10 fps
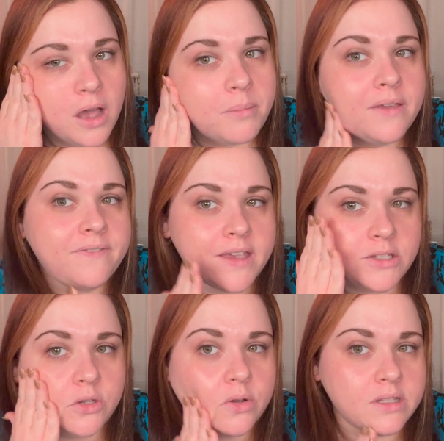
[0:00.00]
my
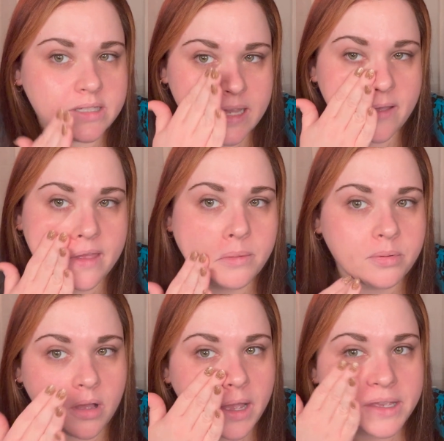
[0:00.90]
face so you can see how that
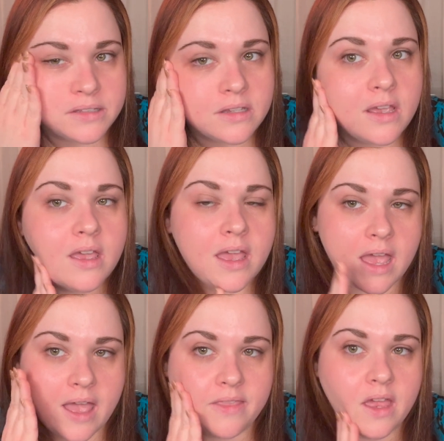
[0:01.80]
applies.
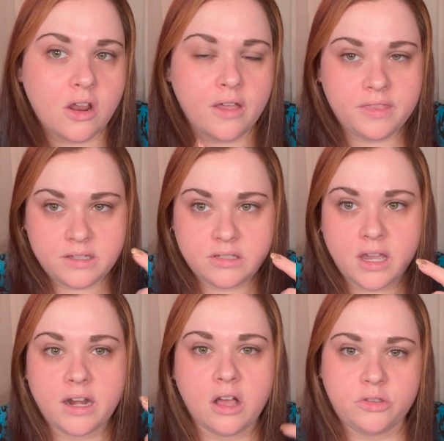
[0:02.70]
And then on this
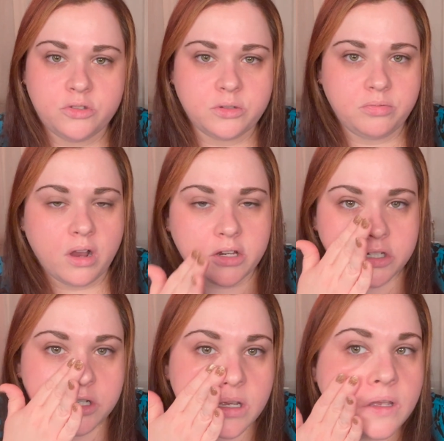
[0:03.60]
side, I'll use a brush.